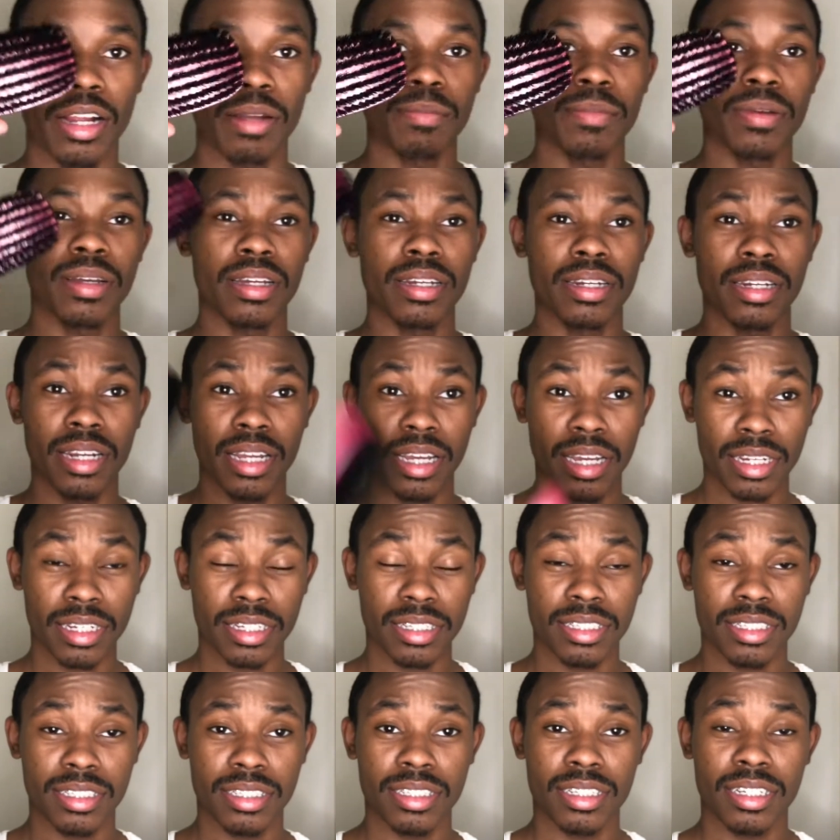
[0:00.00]
man,
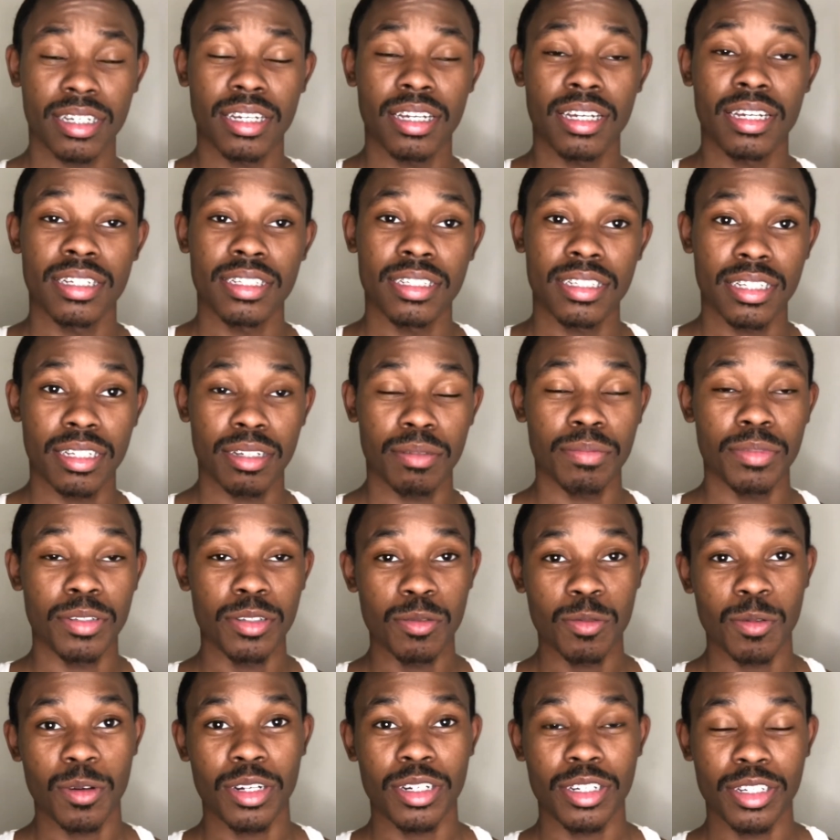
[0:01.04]
next tip you
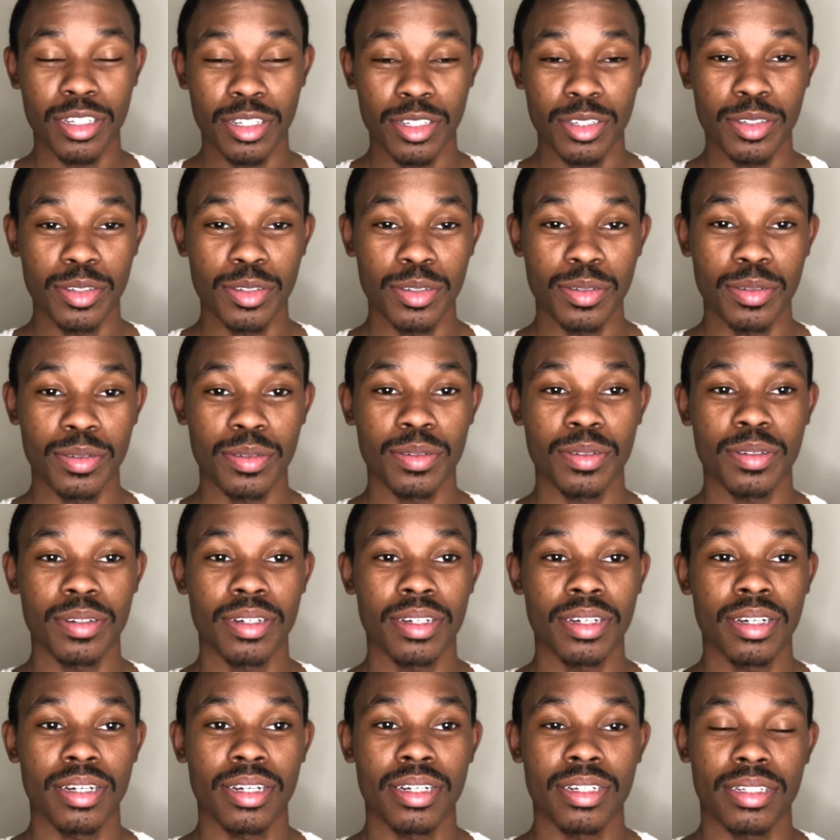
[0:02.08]
want to do
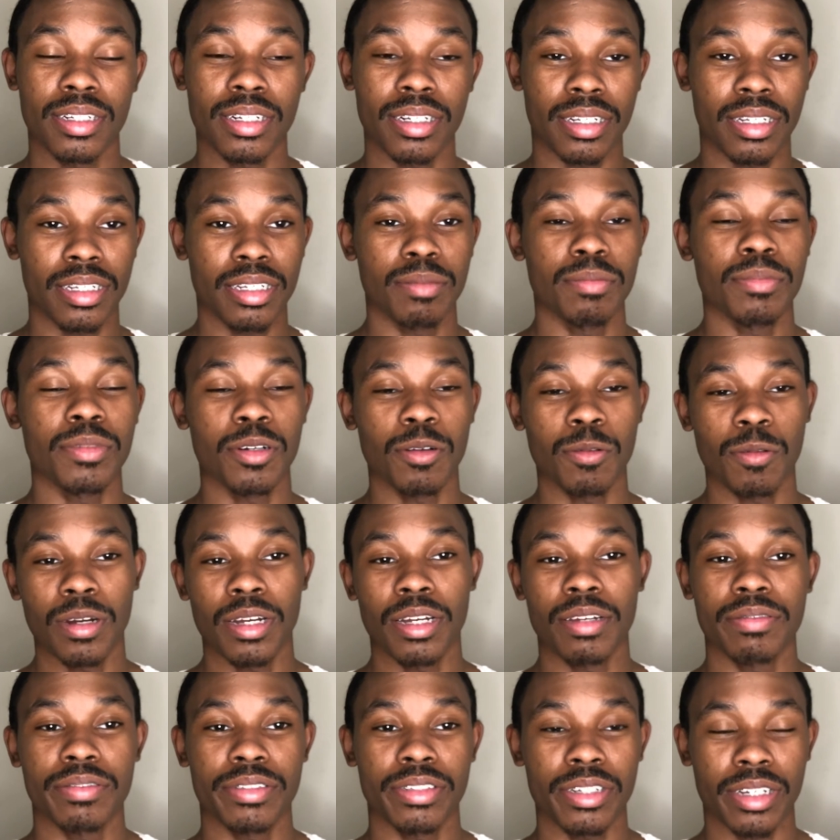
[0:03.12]
to keep your
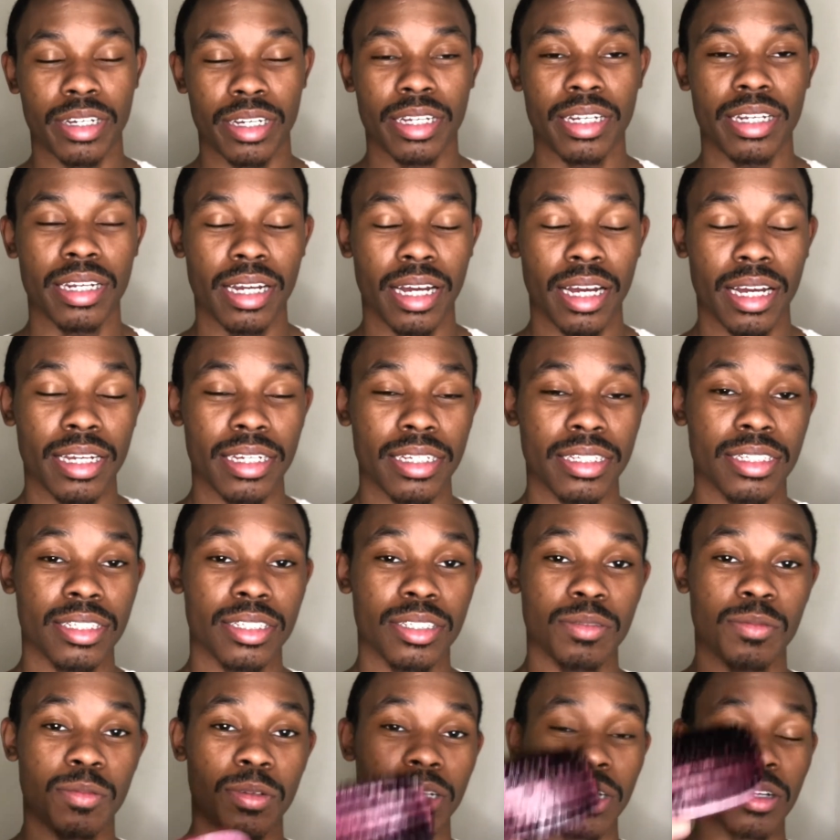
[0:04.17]
waves looking nice, you
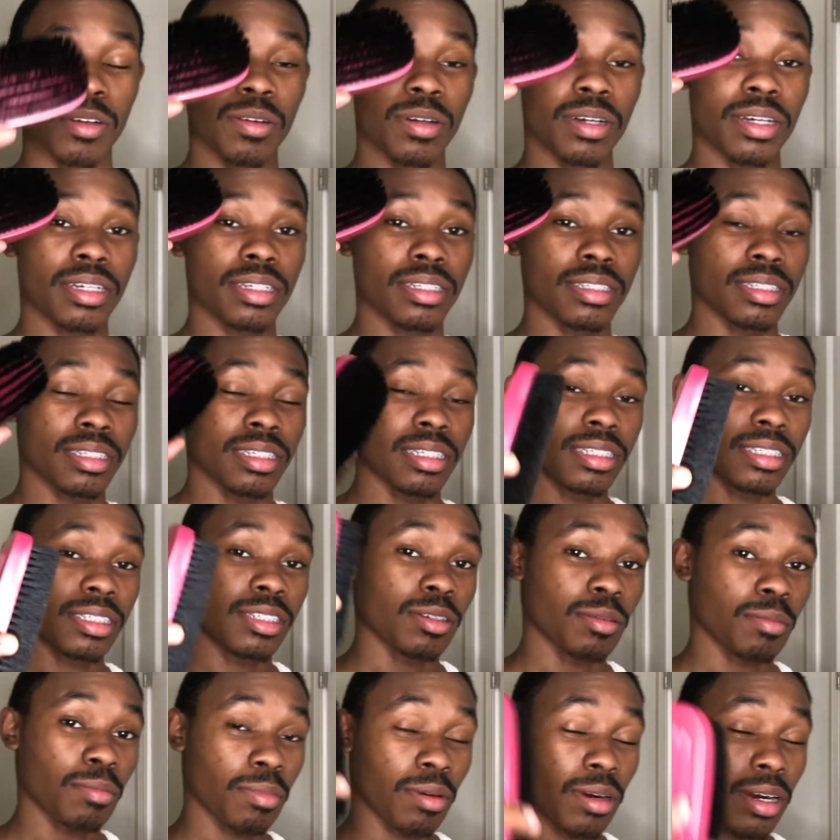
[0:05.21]
want to go ahead and get your
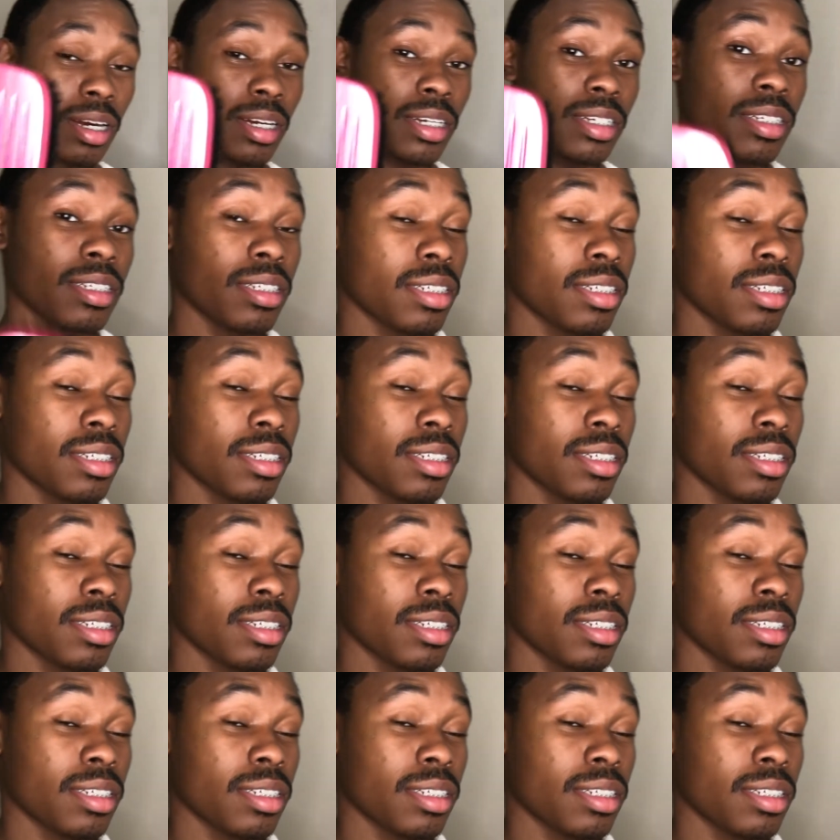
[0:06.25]
brush.